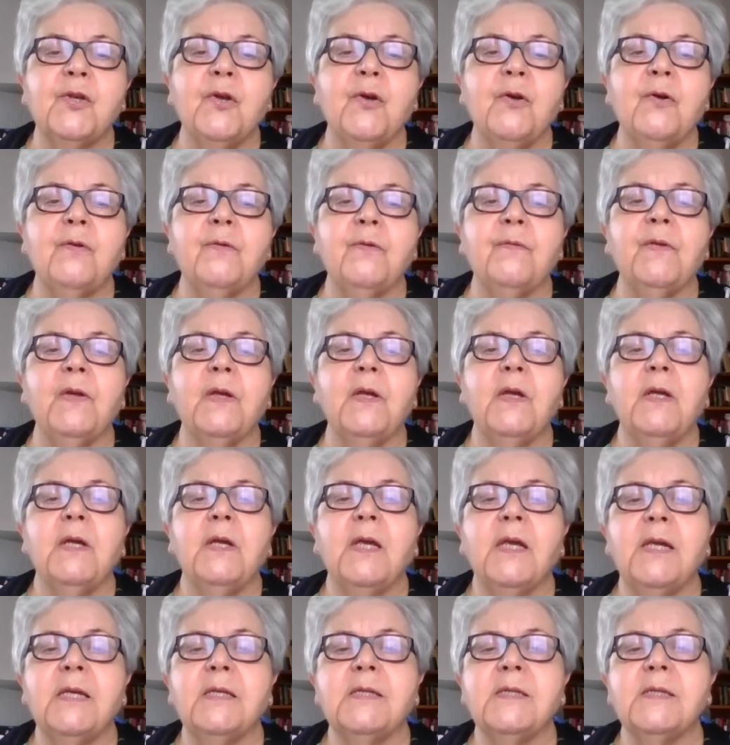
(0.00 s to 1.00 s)
serve
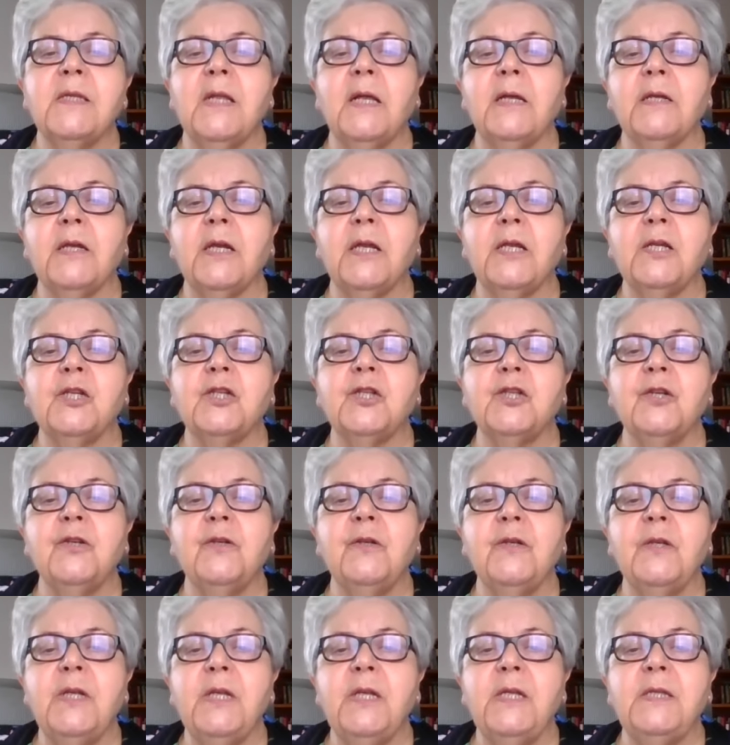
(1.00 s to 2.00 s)
his
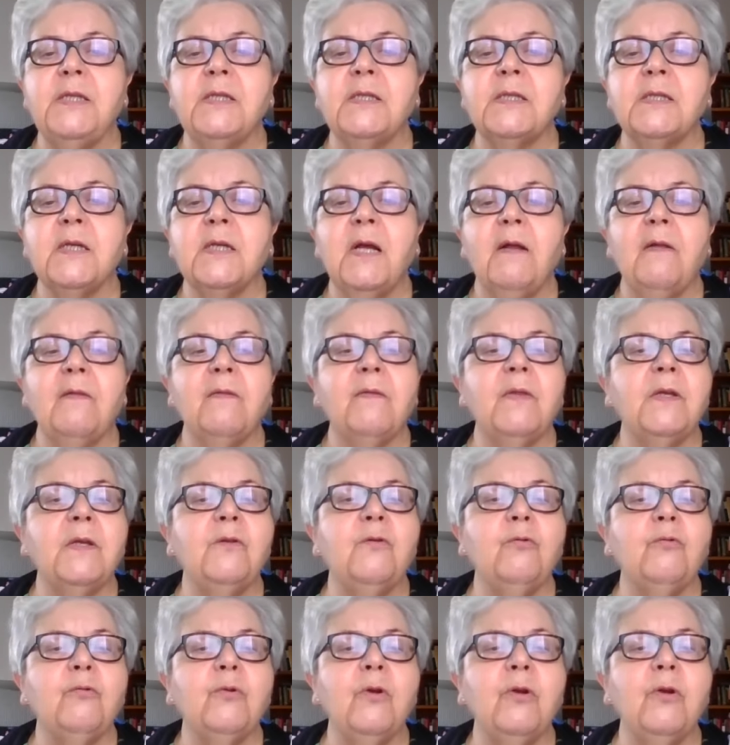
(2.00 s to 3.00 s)
narration needs. They
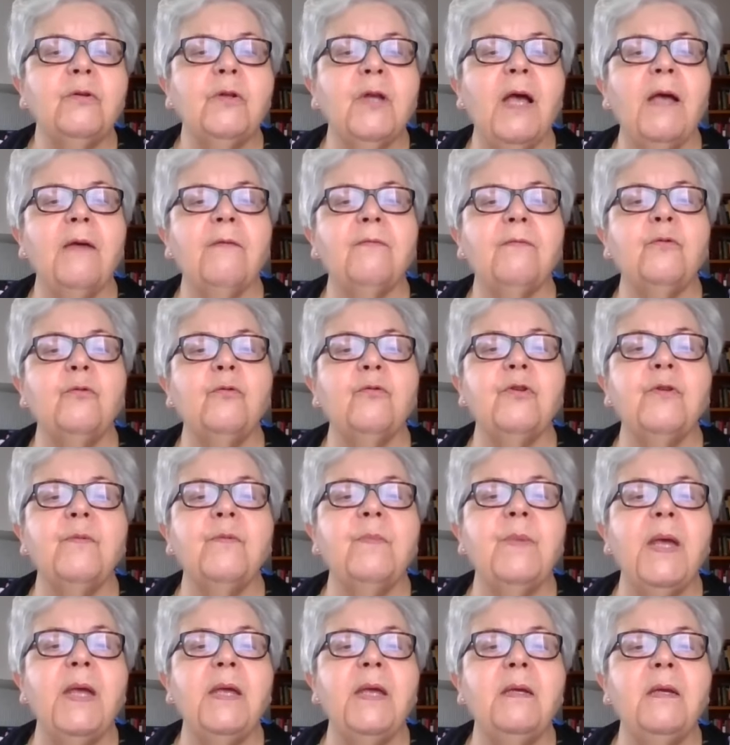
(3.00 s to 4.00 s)
do not have to
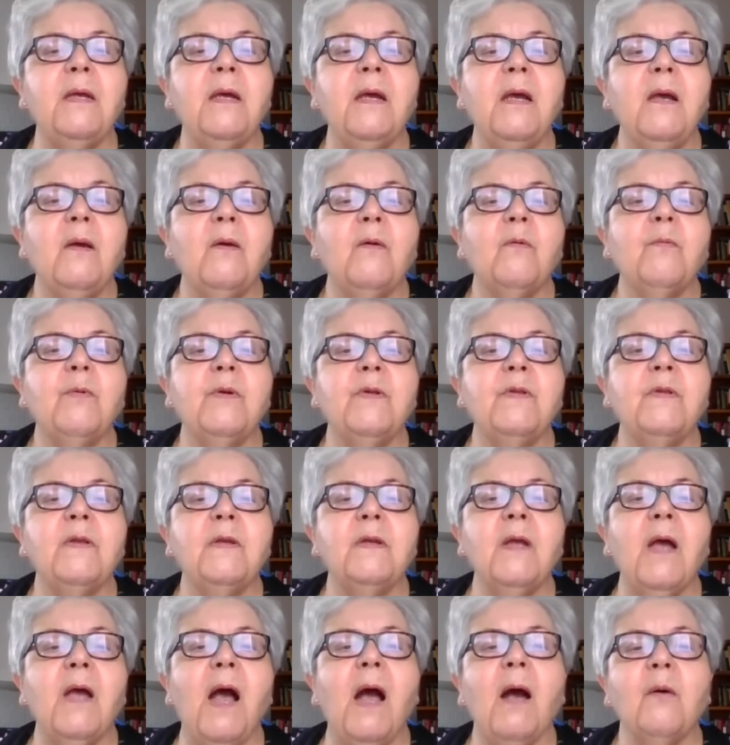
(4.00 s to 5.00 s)
remain
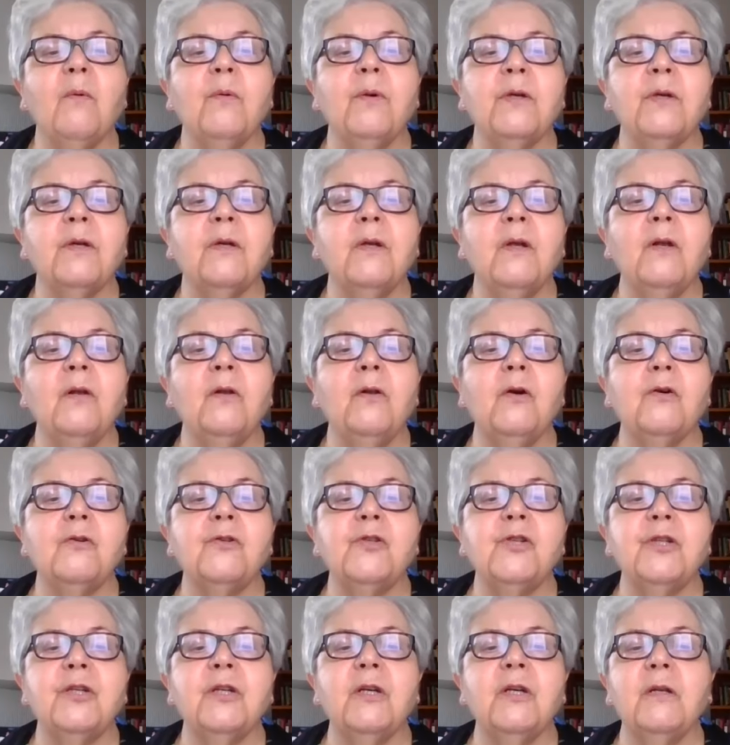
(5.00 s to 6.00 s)
within our
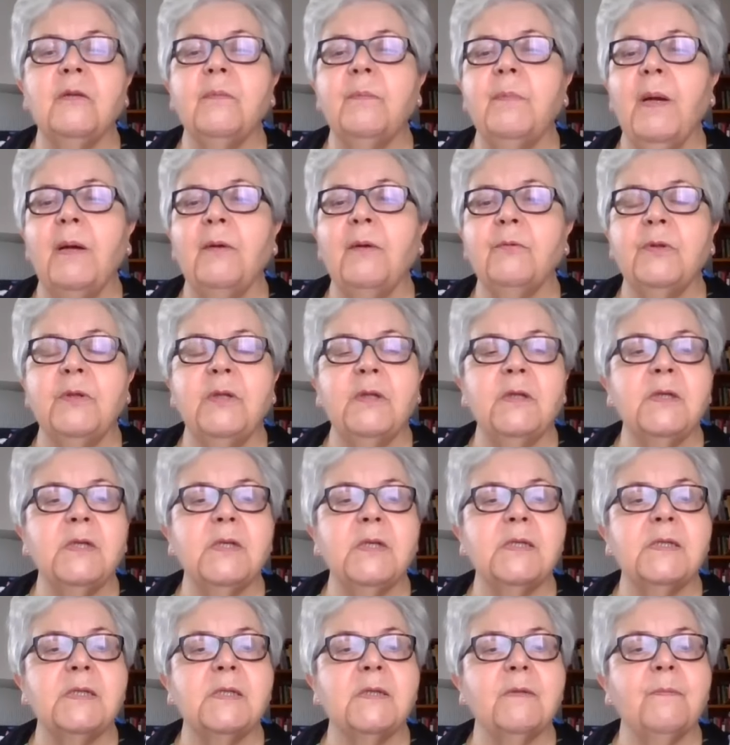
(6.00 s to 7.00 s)
logical
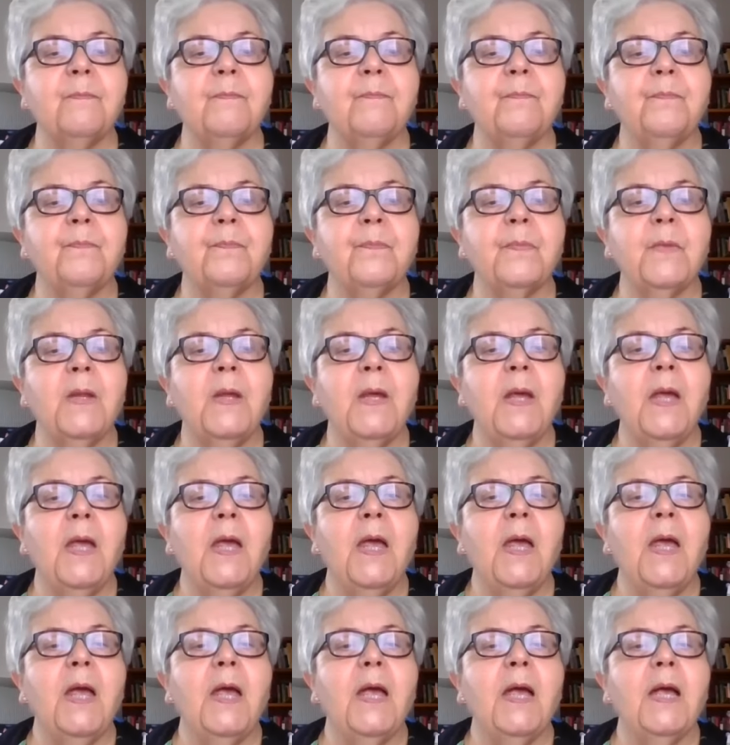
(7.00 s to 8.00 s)
boundaries.
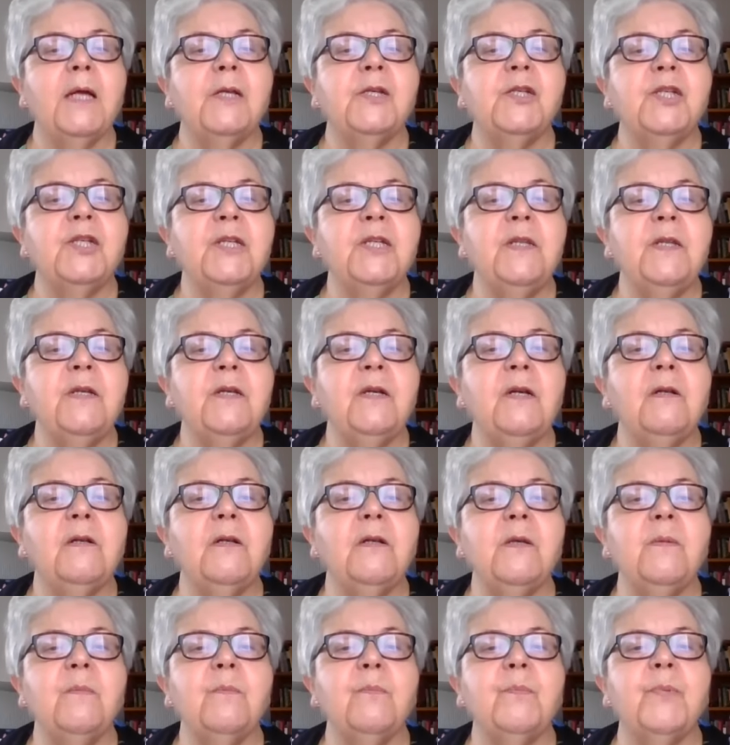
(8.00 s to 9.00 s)
A general
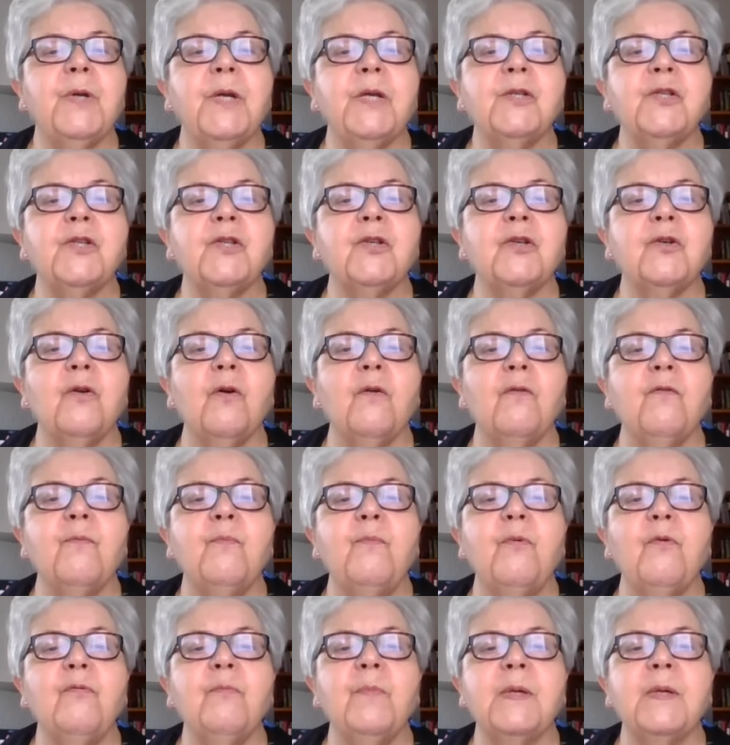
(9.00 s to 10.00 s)
impression of
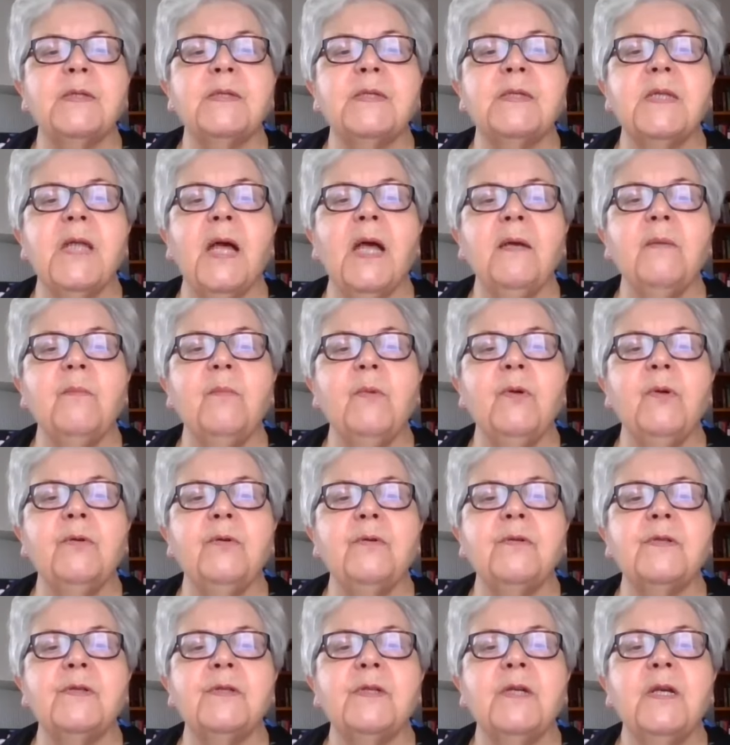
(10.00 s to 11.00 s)
Pullman's
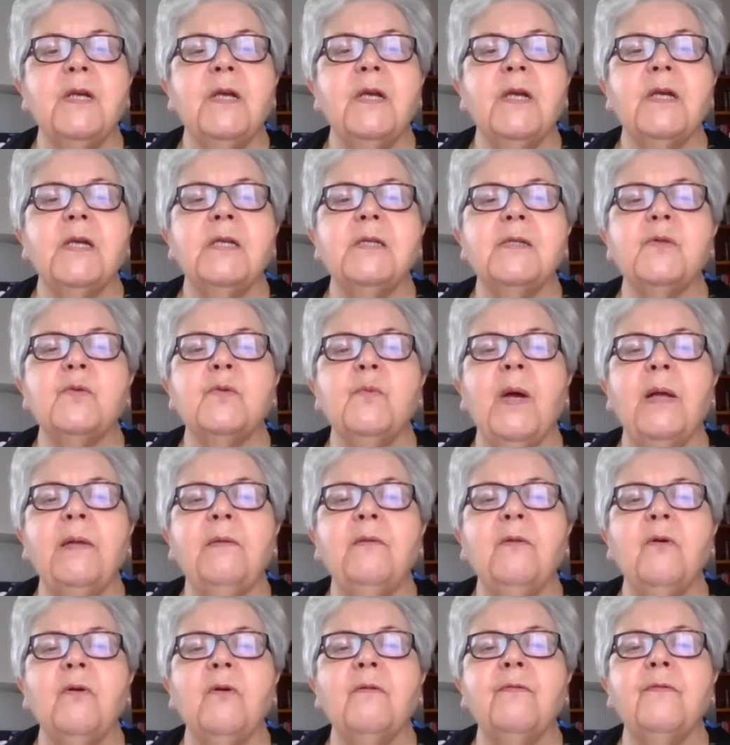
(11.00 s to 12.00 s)
daemons is
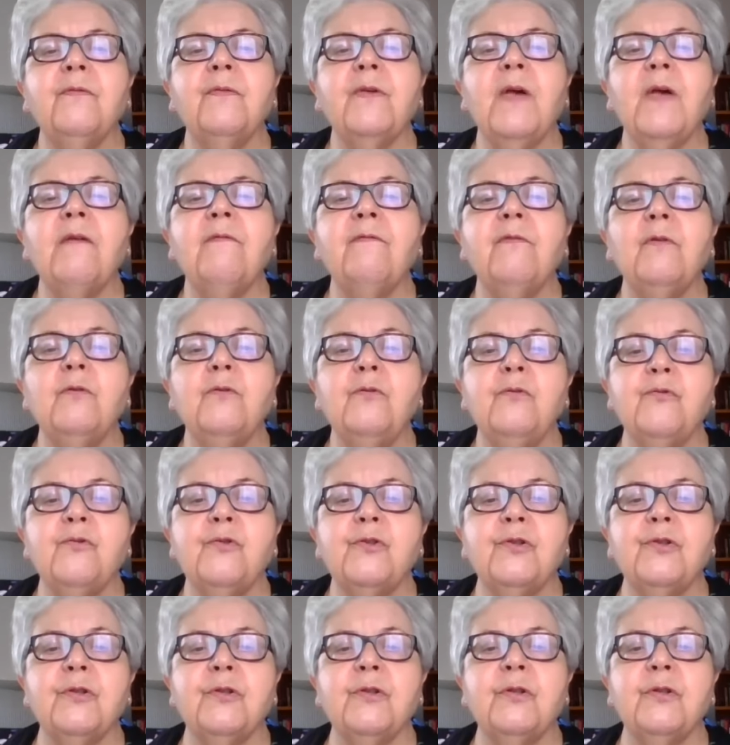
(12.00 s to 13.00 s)
one of
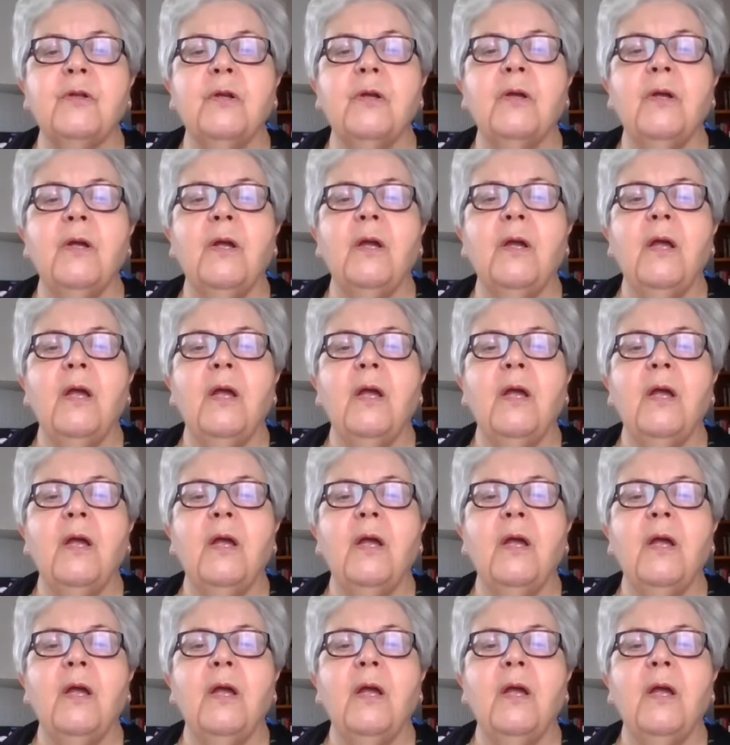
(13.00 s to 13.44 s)
evolution,